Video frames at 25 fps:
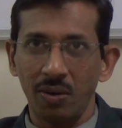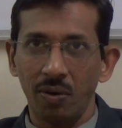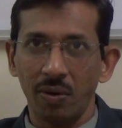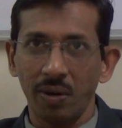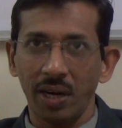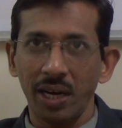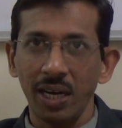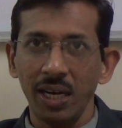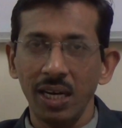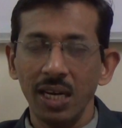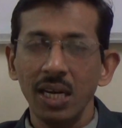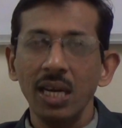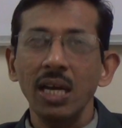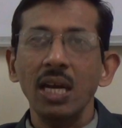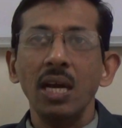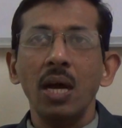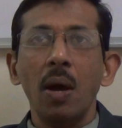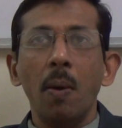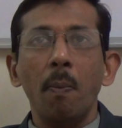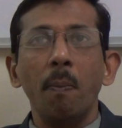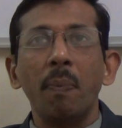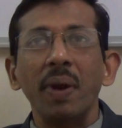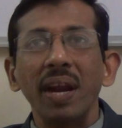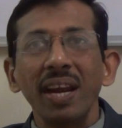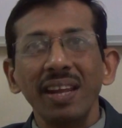Okay,
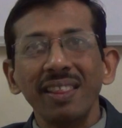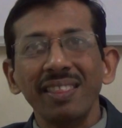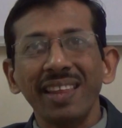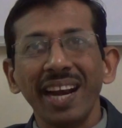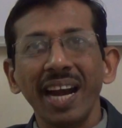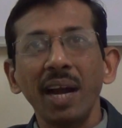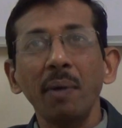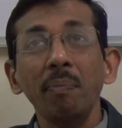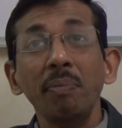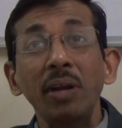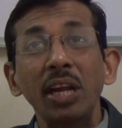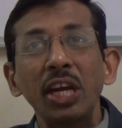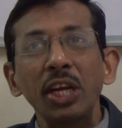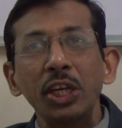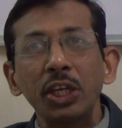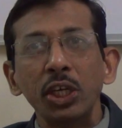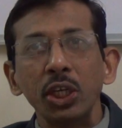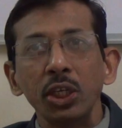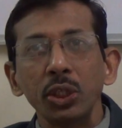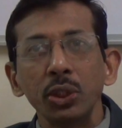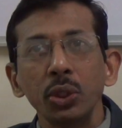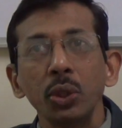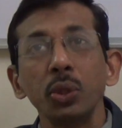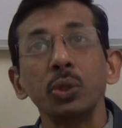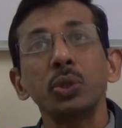brain time
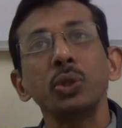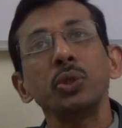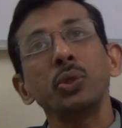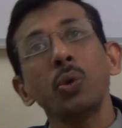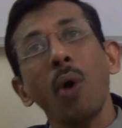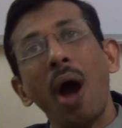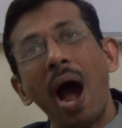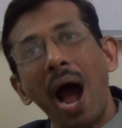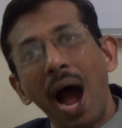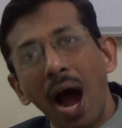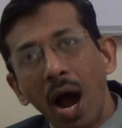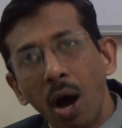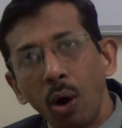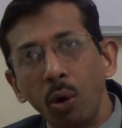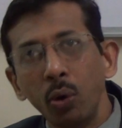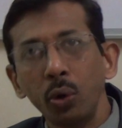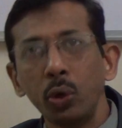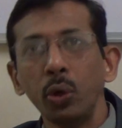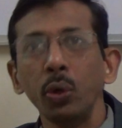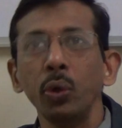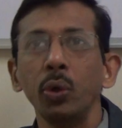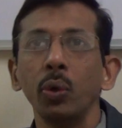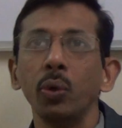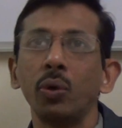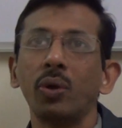teaches you to how
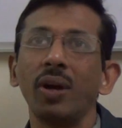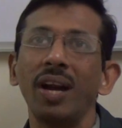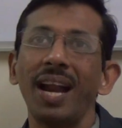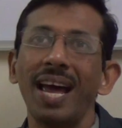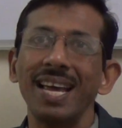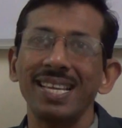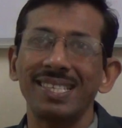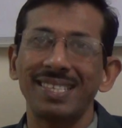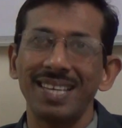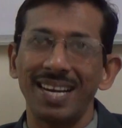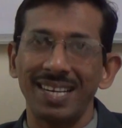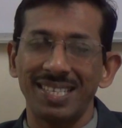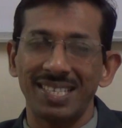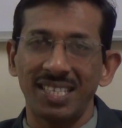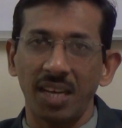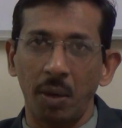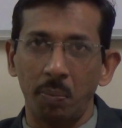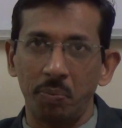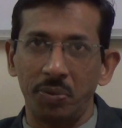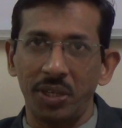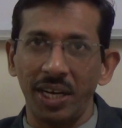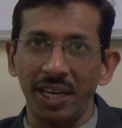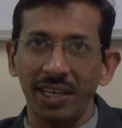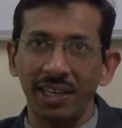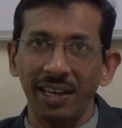to utilize that
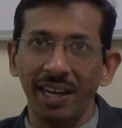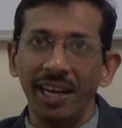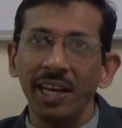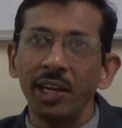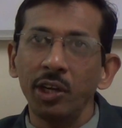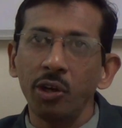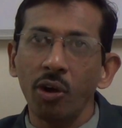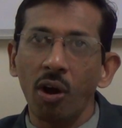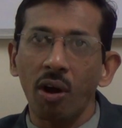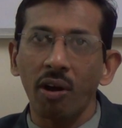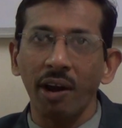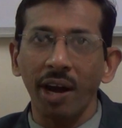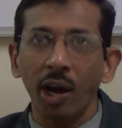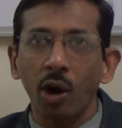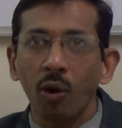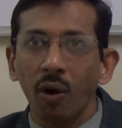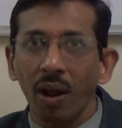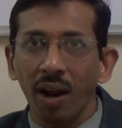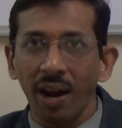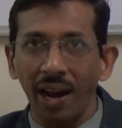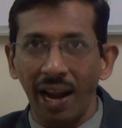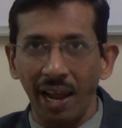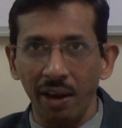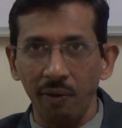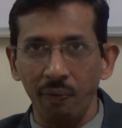subject in your
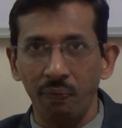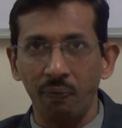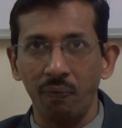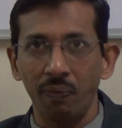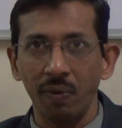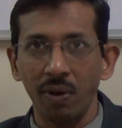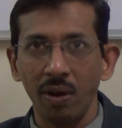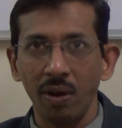regular life,